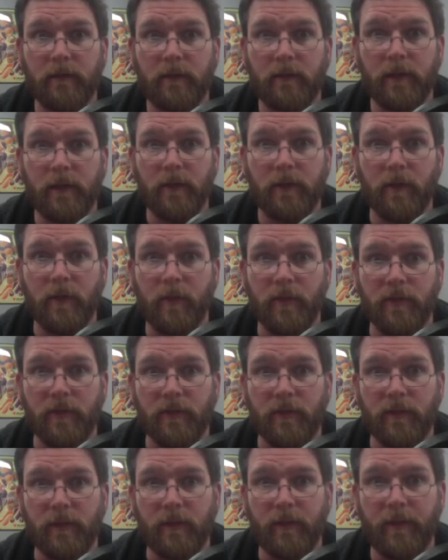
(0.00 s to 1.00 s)
is almost
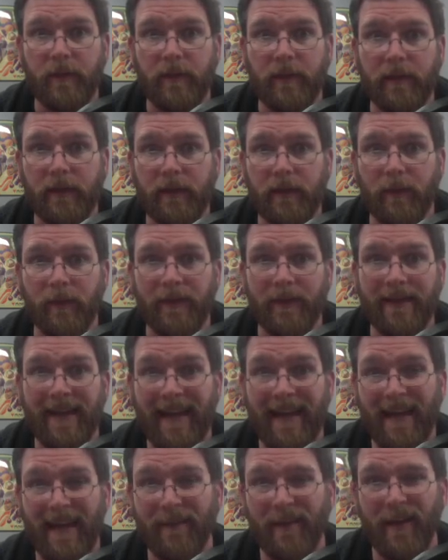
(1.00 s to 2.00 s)
certainly what Pithing Needle would
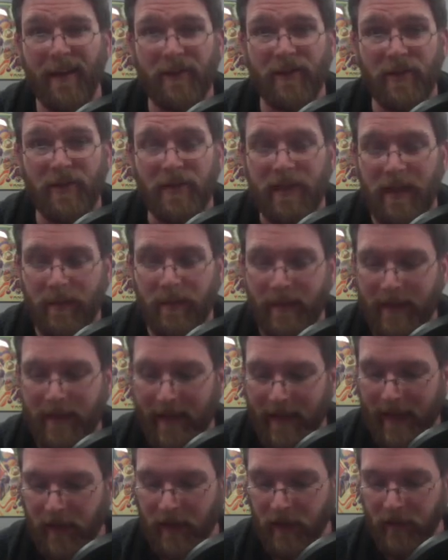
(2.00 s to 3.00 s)
name there, just keeping
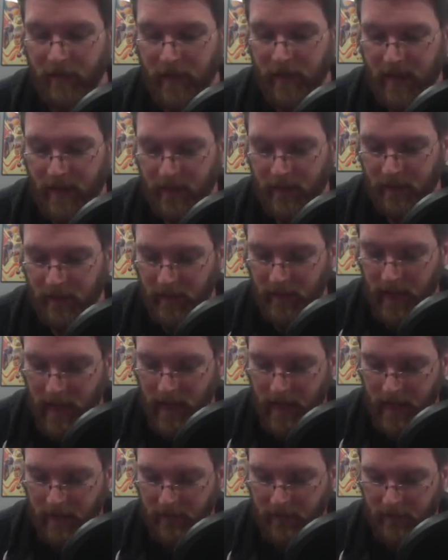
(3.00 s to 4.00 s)
that Aether Vial
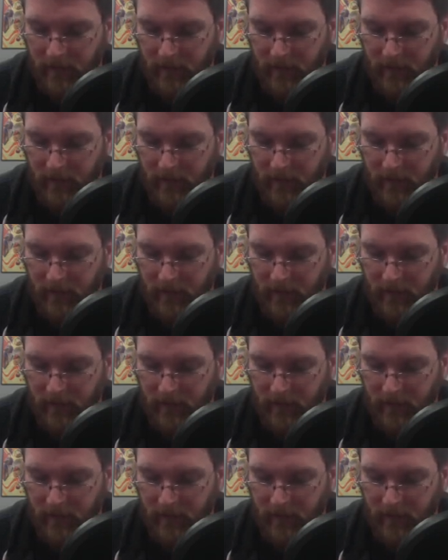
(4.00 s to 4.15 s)
alive.